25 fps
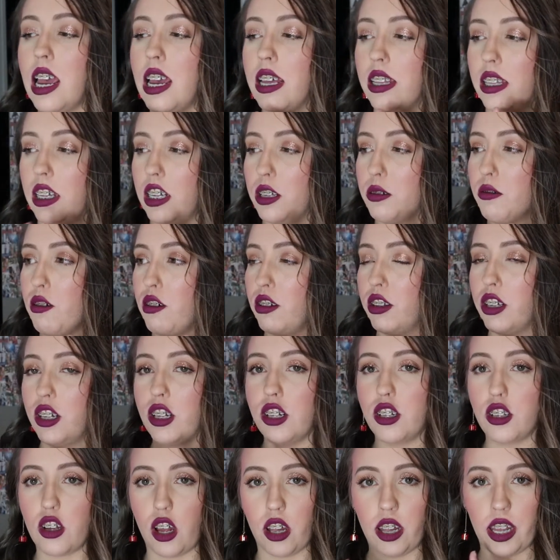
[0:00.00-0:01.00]
These were only
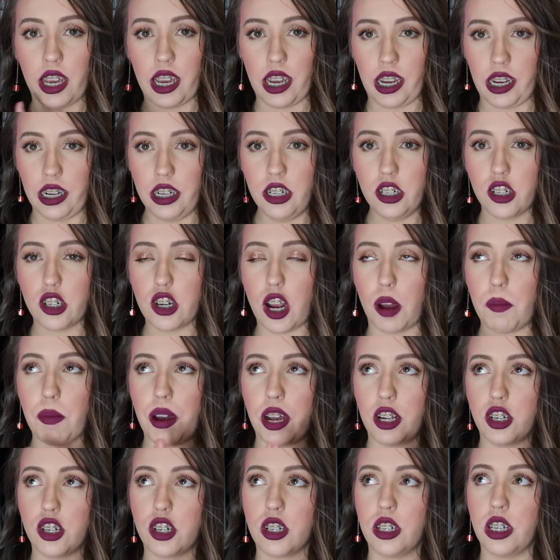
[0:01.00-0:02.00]
$1 each. I'm
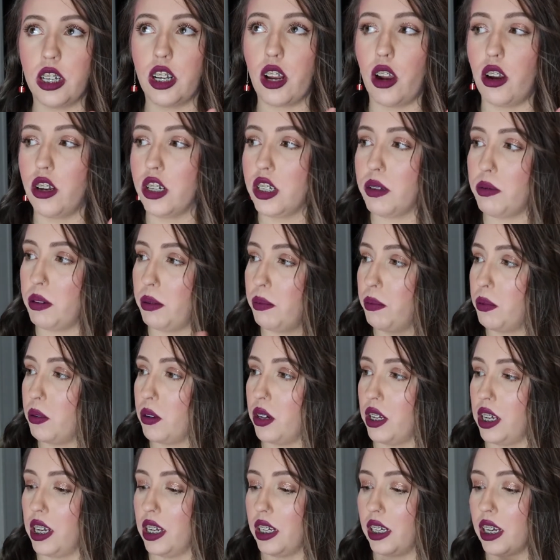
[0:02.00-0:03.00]
actually going to be
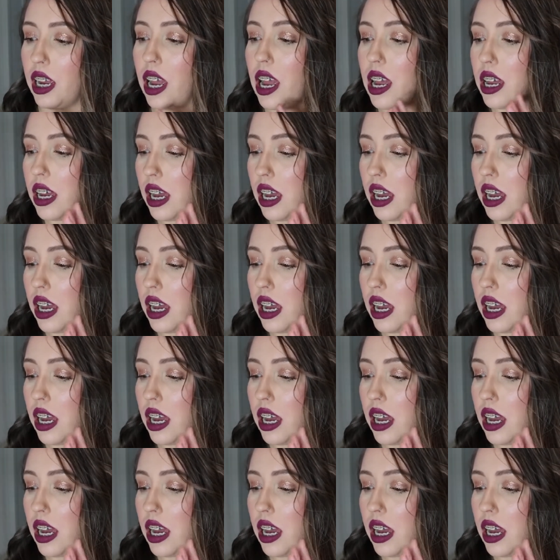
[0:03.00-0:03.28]
putting